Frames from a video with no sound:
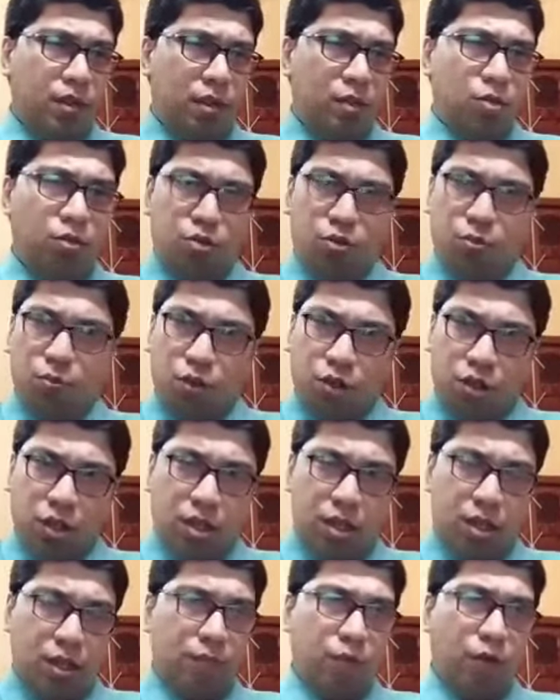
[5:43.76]
loose
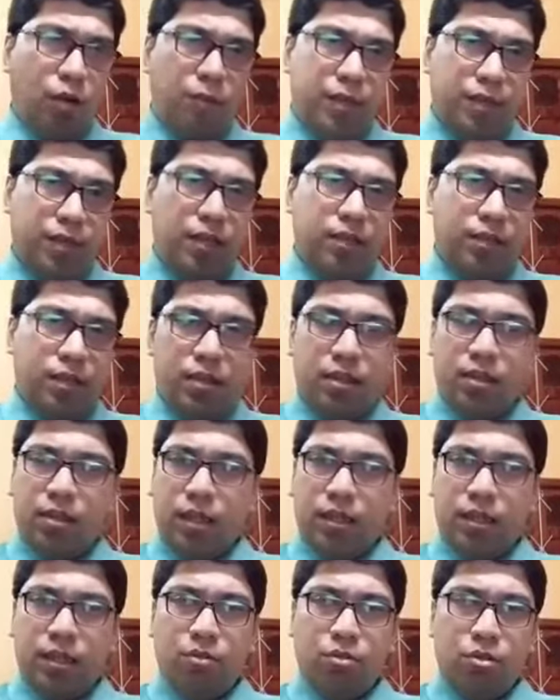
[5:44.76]
motion and vomiting, that is
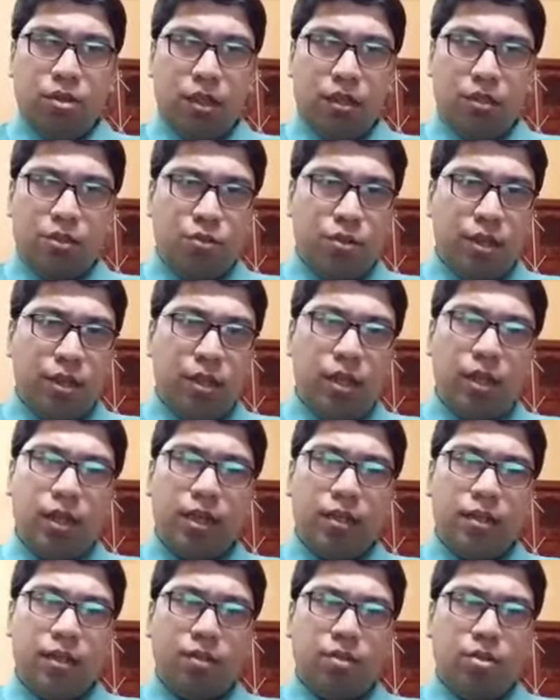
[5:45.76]
acute
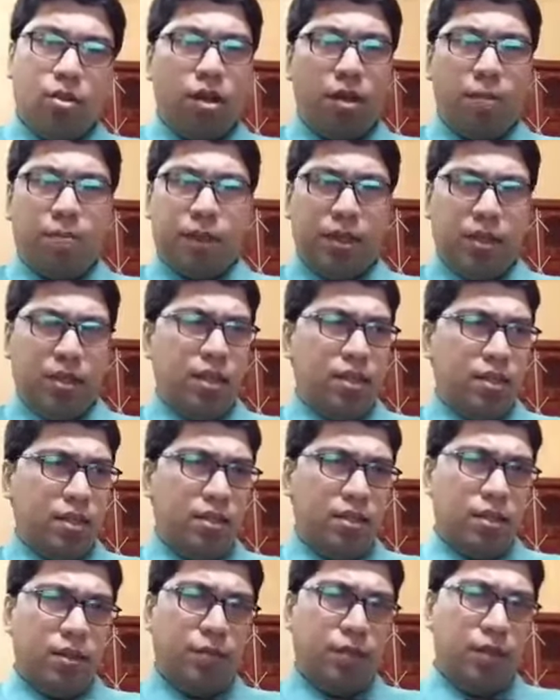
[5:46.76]
gastroenteritis, or a patient
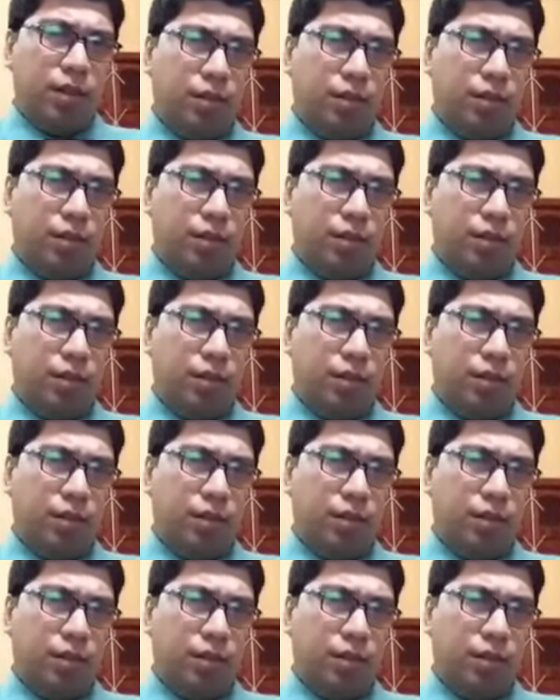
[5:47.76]
is suffering